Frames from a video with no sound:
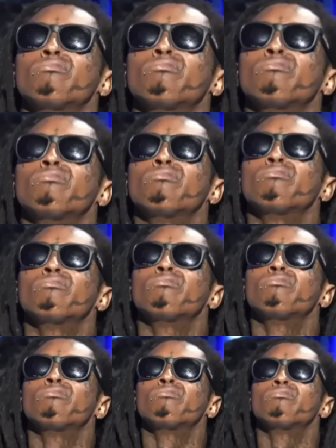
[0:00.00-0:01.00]
Is it Wheezy?
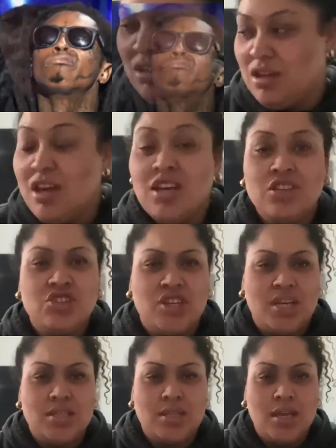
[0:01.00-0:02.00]

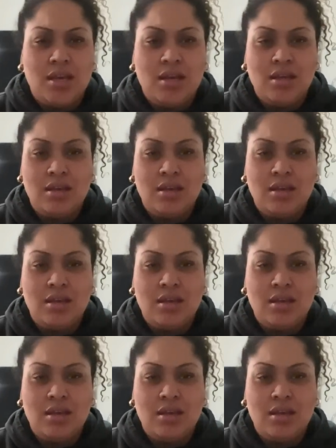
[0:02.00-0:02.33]
Jeezy?